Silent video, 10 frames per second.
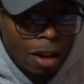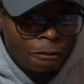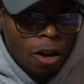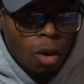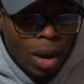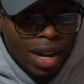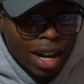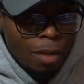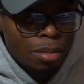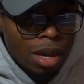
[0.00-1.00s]
far away can
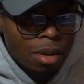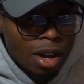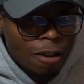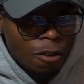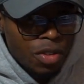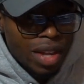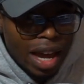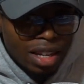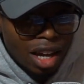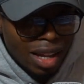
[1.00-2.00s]
I be for this
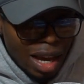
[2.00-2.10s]
ice gauntlet?